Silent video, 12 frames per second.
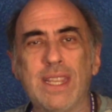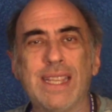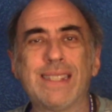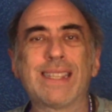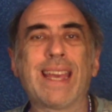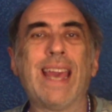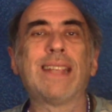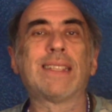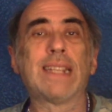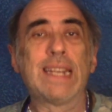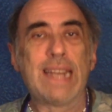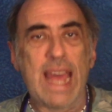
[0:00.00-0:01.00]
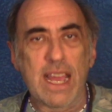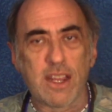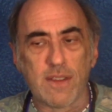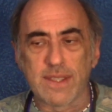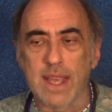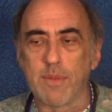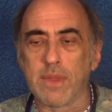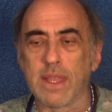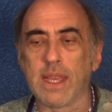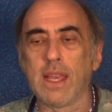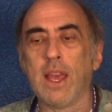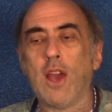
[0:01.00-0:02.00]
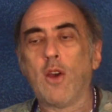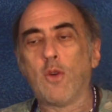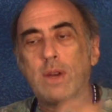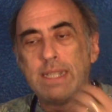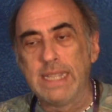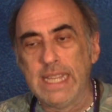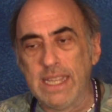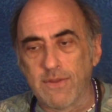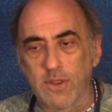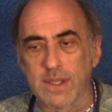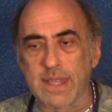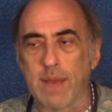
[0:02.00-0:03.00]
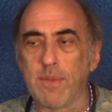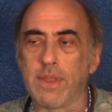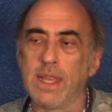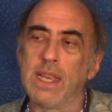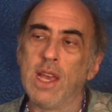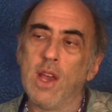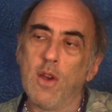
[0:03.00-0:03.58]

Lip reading: indicate a lack of something or a need for something